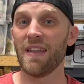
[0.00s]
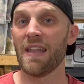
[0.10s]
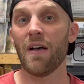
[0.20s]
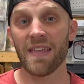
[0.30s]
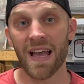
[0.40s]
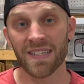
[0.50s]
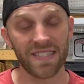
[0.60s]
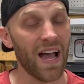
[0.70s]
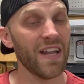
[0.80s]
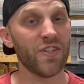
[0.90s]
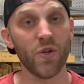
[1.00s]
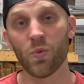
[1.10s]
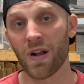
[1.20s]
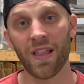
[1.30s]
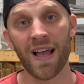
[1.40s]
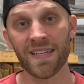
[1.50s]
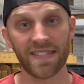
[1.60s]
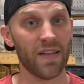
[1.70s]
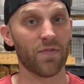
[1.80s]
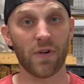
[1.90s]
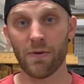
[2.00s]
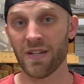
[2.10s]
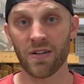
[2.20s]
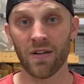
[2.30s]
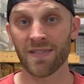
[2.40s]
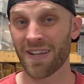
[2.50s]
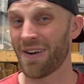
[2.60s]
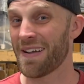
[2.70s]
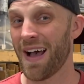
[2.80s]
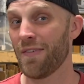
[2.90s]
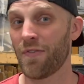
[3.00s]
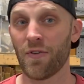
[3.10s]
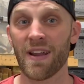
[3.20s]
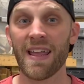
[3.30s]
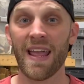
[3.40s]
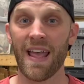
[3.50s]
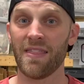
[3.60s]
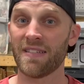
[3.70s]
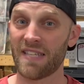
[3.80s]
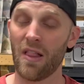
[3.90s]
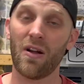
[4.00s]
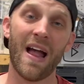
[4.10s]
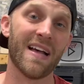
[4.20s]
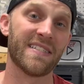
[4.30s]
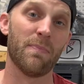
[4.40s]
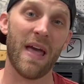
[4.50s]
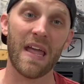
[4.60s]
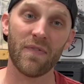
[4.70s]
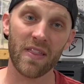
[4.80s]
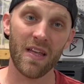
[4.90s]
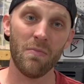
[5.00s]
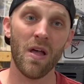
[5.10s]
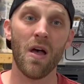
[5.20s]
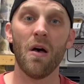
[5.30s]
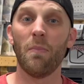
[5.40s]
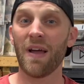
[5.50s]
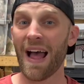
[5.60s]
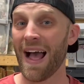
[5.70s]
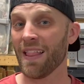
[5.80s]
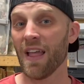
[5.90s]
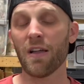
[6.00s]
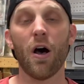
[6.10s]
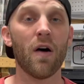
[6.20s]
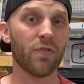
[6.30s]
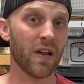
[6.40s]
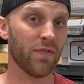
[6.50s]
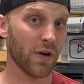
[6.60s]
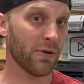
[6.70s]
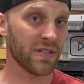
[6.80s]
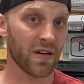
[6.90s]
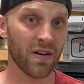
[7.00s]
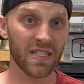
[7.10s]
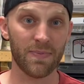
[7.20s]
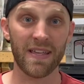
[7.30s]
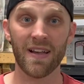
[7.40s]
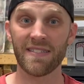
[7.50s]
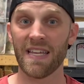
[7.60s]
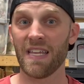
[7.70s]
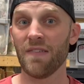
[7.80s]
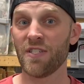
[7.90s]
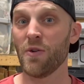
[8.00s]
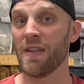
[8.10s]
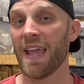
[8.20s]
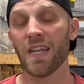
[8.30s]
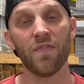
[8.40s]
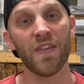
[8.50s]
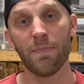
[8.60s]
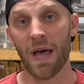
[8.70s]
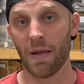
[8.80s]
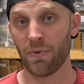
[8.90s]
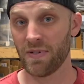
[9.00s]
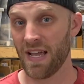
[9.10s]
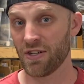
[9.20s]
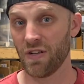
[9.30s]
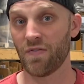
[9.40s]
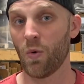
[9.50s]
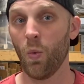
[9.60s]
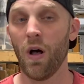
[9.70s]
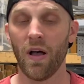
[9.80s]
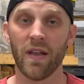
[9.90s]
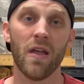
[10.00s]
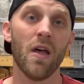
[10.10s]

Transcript: Now, yes, I do realize that free returns are not free and the seller has to pay for them, but I like offering free returns because it gives you negative feedback protection for one,